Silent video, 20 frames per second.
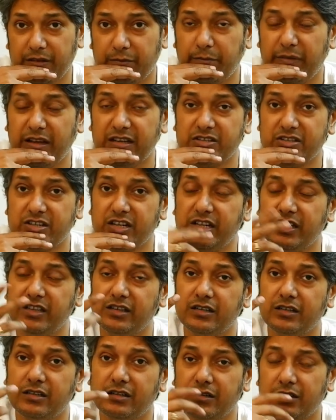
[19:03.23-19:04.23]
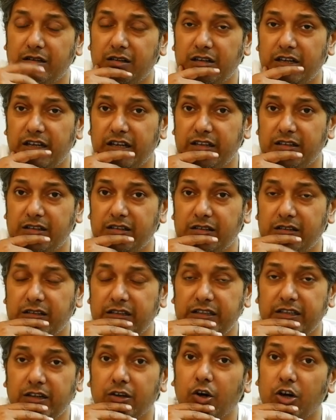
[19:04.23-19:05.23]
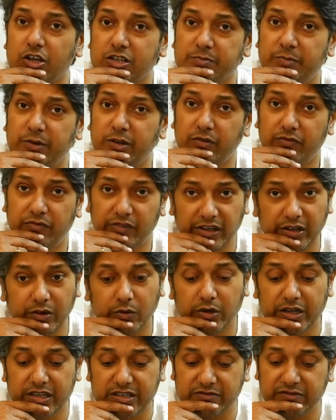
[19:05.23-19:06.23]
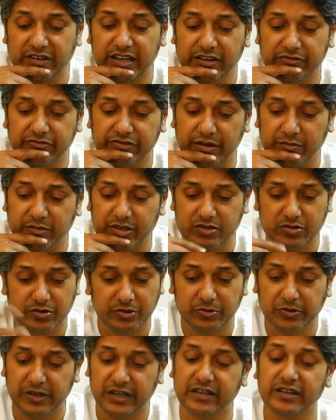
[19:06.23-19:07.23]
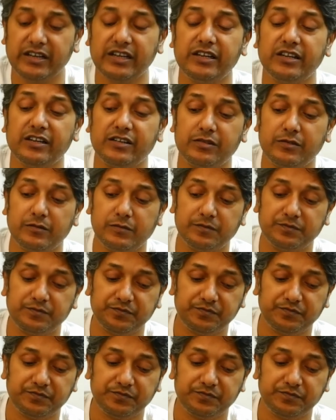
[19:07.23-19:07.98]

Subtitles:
mentioned in the Gospel of Luke is very famous, so you can read it.